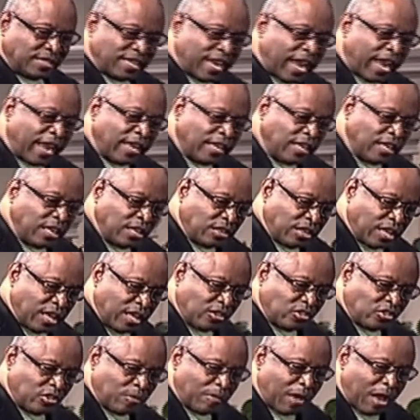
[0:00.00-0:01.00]
tiny
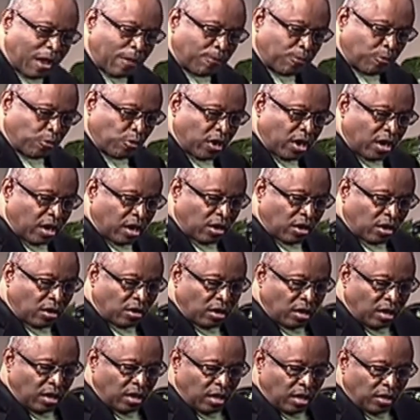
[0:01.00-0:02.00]
things about prayer
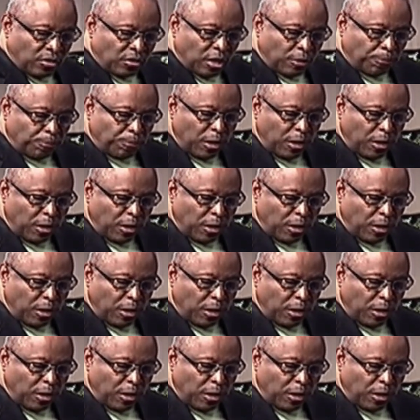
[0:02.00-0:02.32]
that